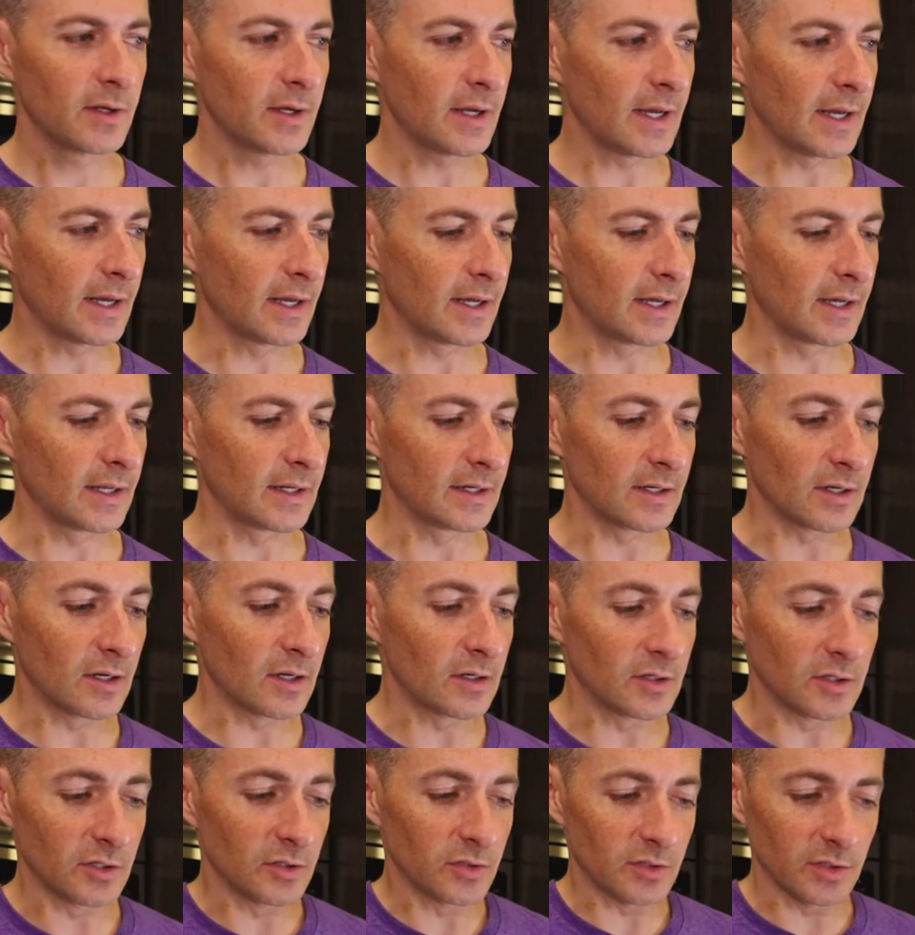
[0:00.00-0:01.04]
And
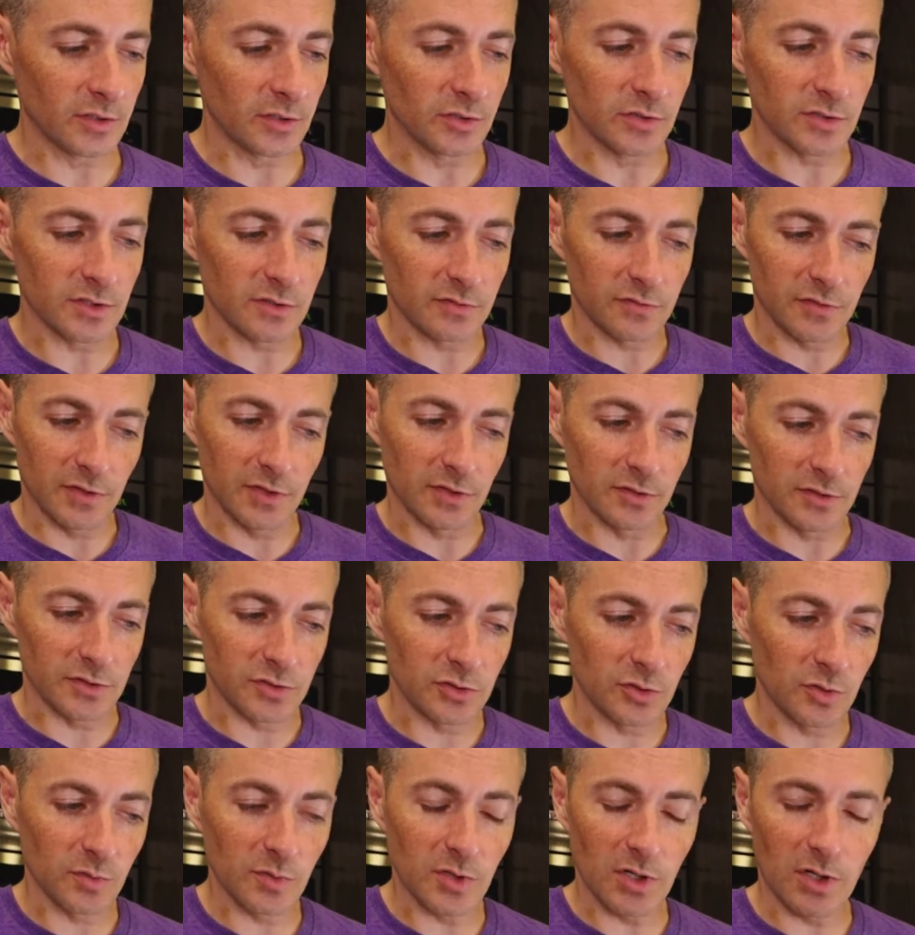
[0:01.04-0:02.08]
you can use it for your
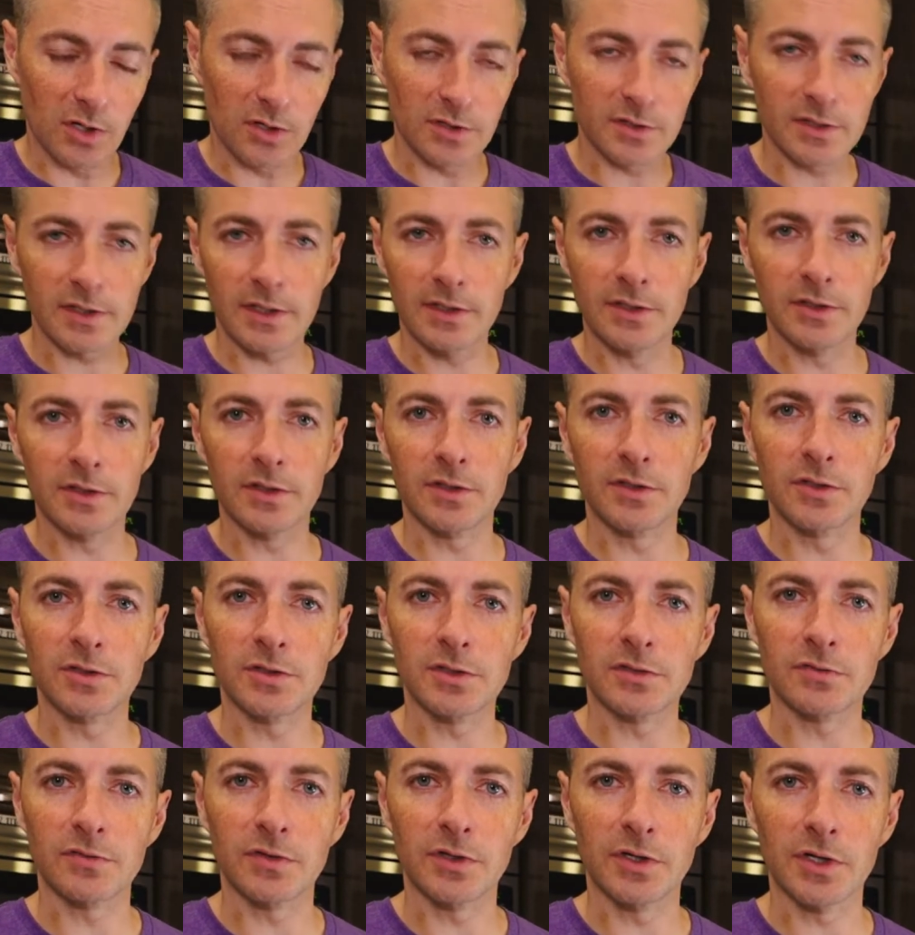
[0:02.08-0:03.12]
Zoom calls and you can use
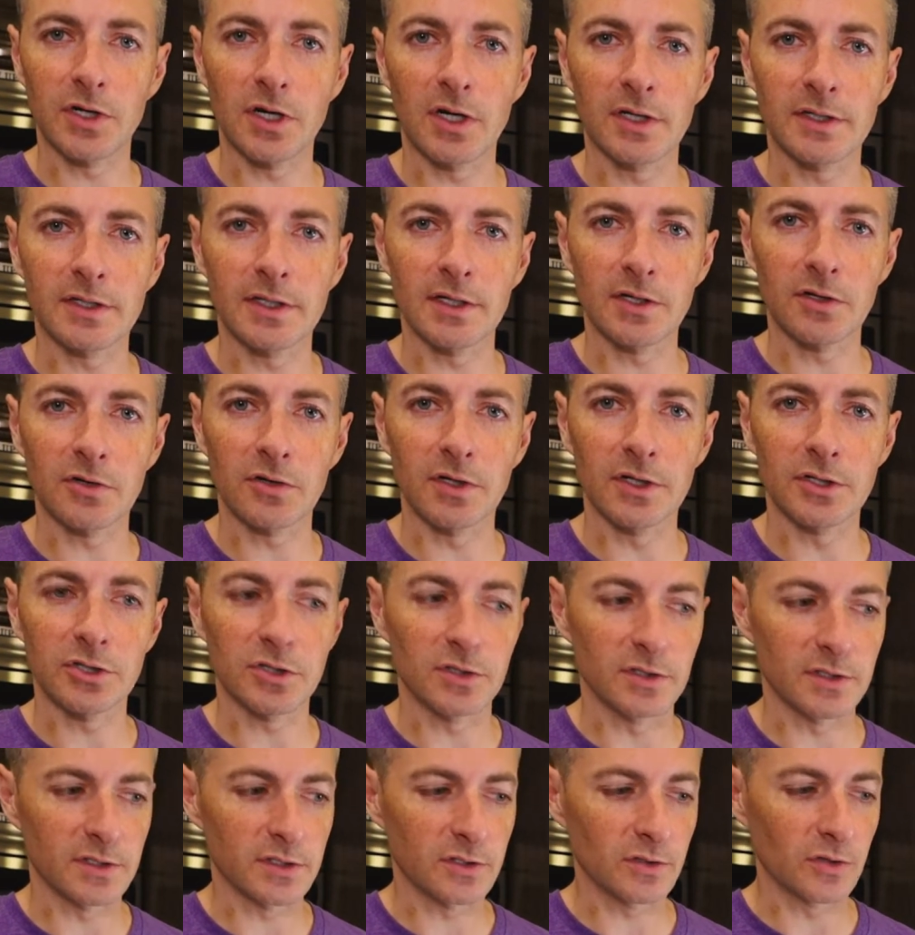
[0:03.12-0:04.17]
it for your content
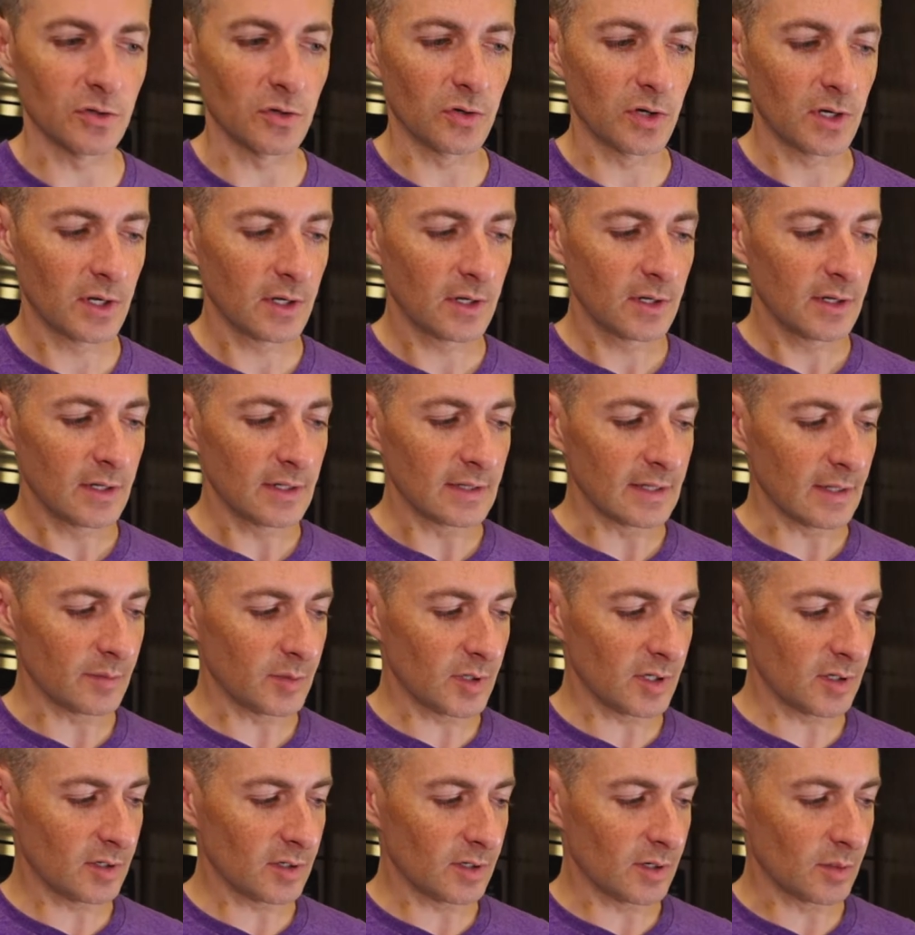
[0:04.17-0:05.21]
creation. So let
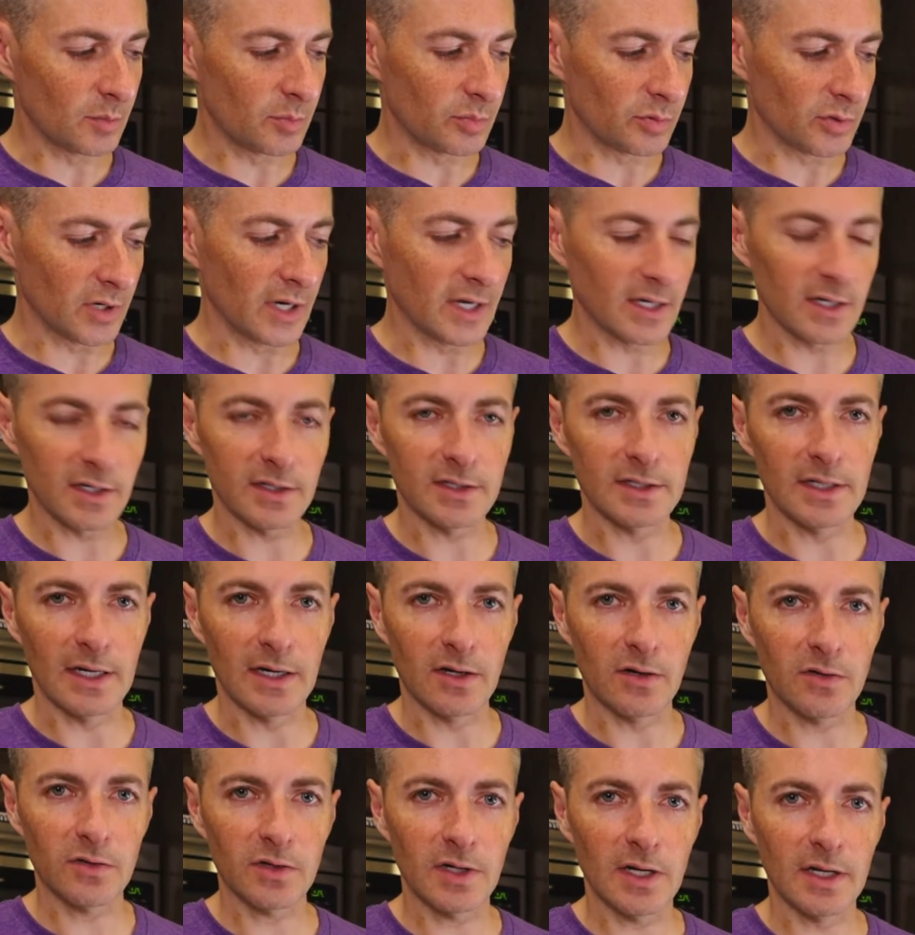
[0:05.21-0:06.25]
me break it
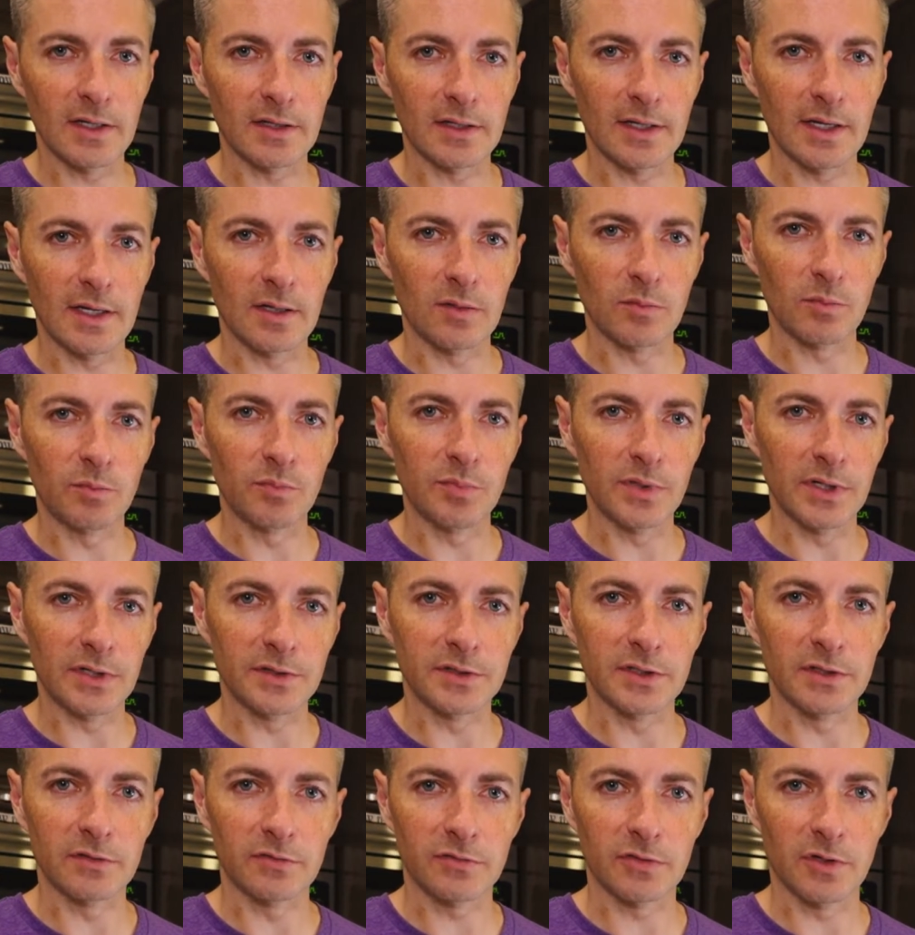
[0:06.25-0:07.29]
down and then build
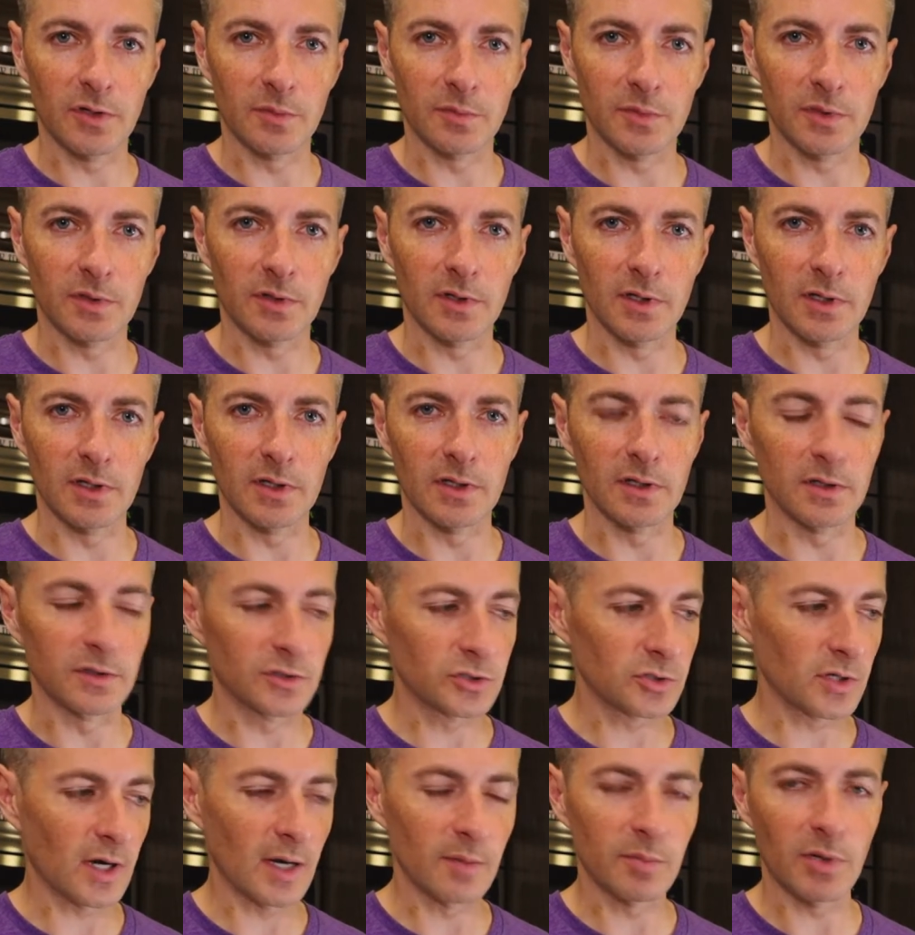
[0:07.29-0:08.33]
it from the
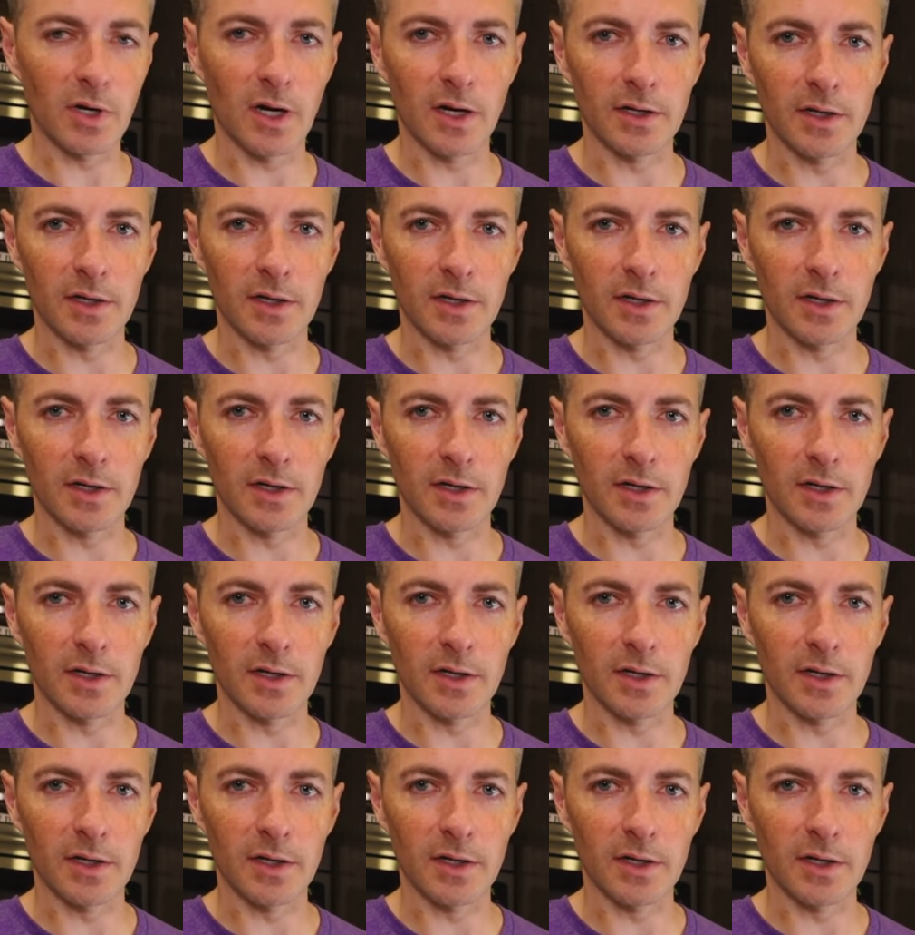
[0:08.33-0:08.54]
tripod